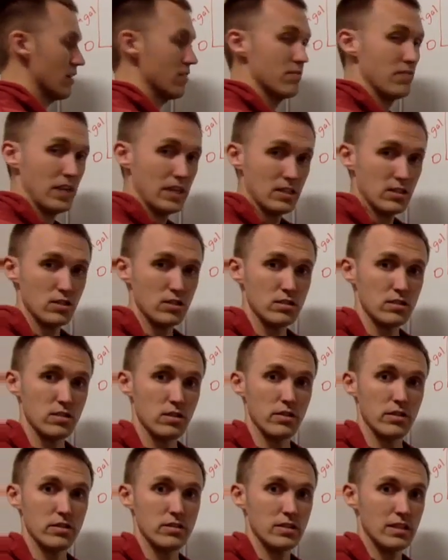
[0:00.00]
a vector,
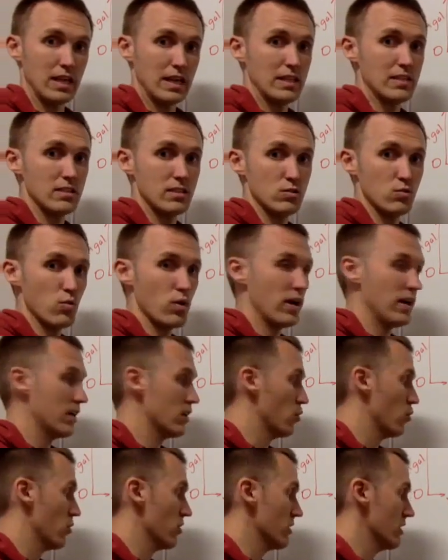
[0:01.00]
so there's an x and y
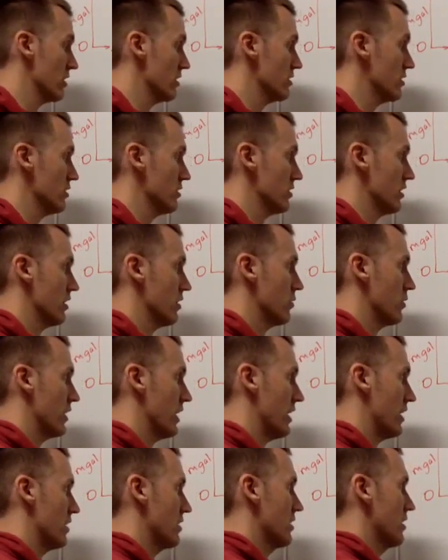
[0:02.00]
coordinate associated with
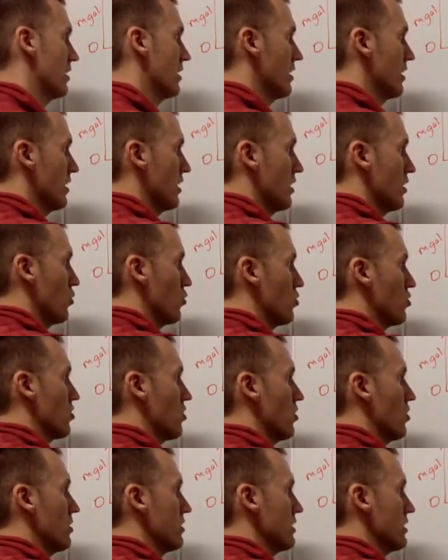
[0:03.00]
that. We'll
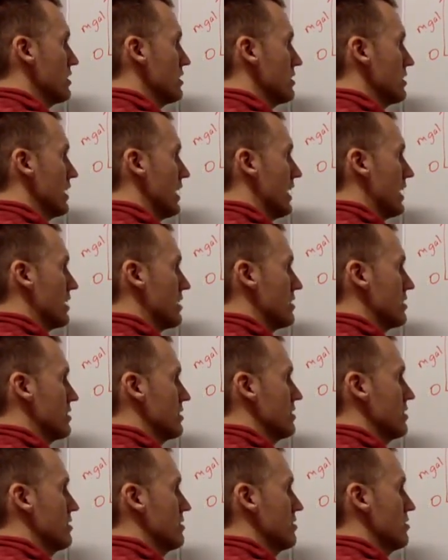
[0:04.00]
call this
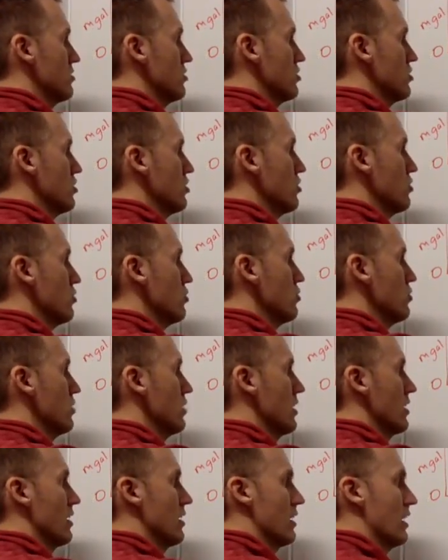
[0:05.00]
x2,
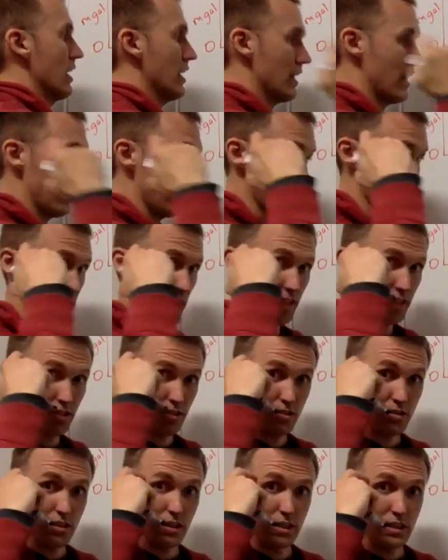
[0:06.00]
again a
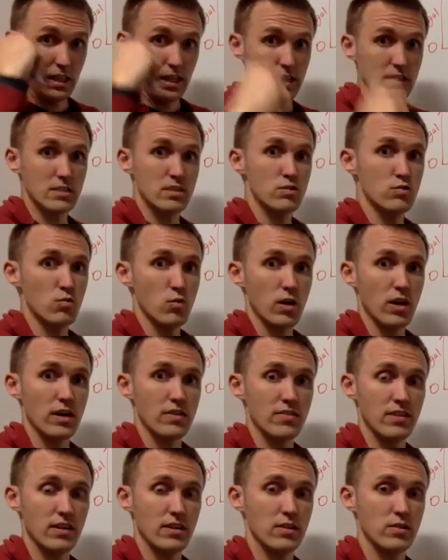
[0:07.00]
vector, an x and
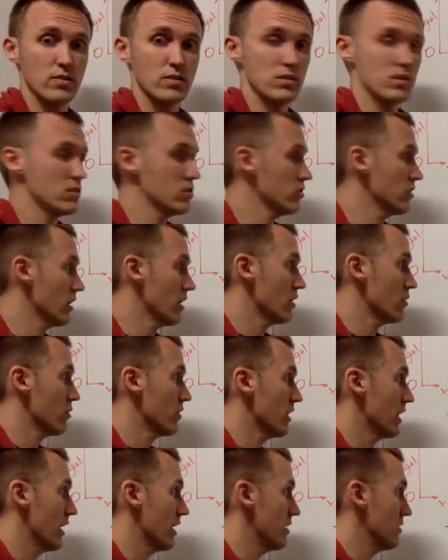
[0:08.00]
y value associated
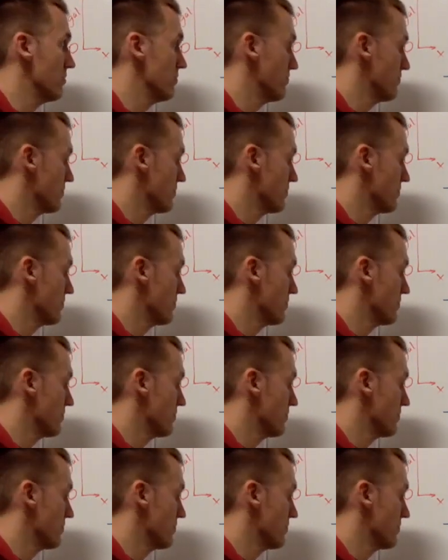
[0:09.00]
with that.